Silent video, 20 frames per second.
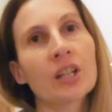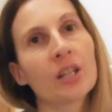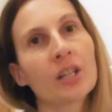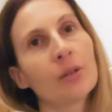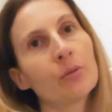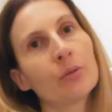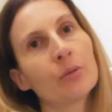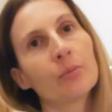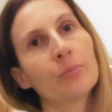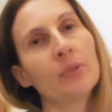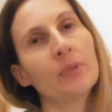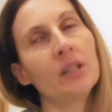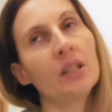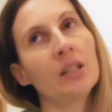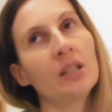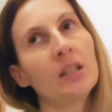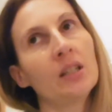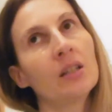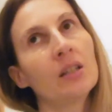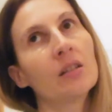He will
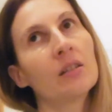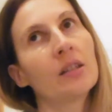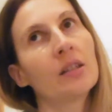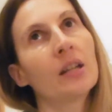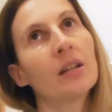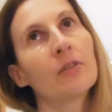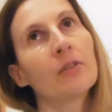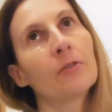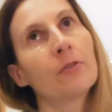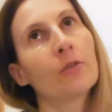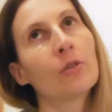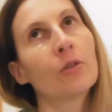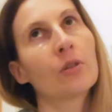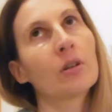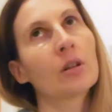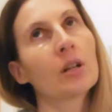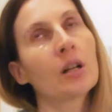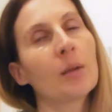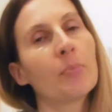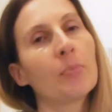be there
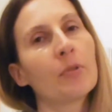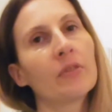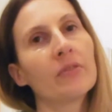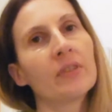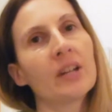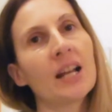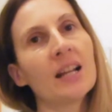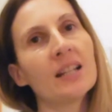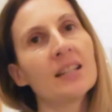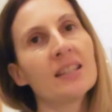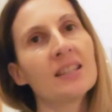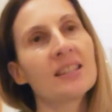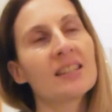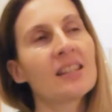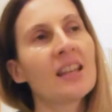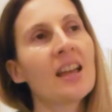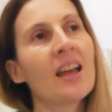for a couple of nights,